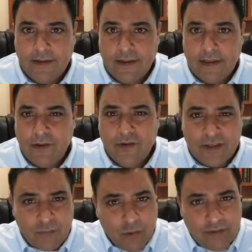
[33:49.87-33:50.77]
and
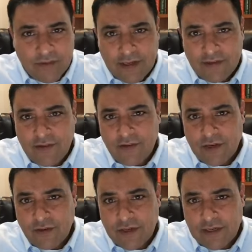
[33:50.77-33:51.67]
usually one side is
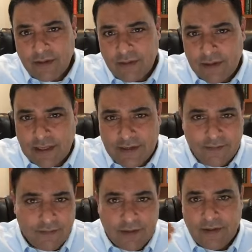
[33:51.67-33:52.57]
degenerating at a
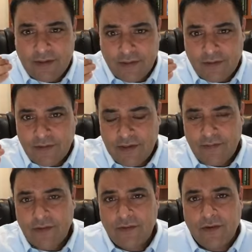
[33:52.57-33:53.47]
different rate than the other side
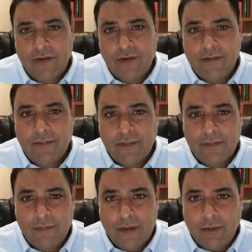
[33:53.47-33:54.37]
if it's starting to
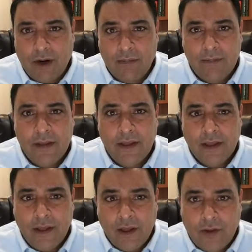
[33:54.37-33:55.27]
be a problem.
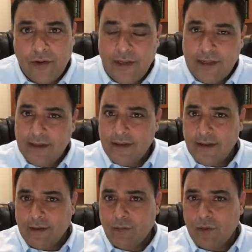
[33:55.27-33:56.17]
You can take it
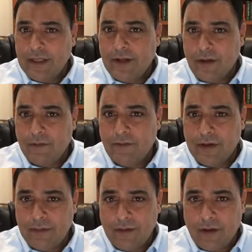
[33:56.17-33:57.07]
like a really
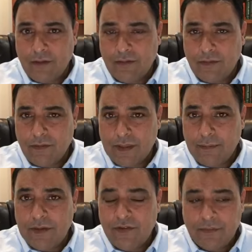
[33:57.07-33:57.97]
colorful
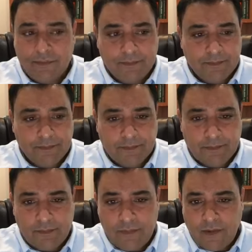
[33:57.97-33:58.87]
image
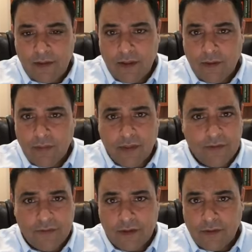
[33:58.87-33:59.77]
with lots
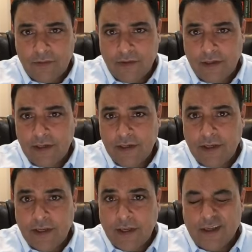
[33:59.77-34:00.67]
of different colors on it,
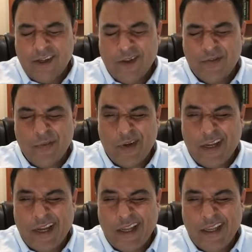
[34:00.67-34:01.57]
then close one
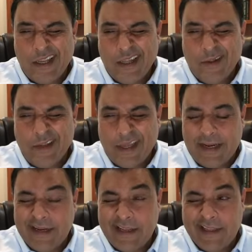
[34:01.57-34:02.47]
eye and look at
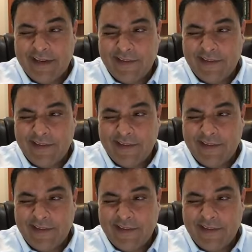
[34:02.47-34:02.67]
it, and then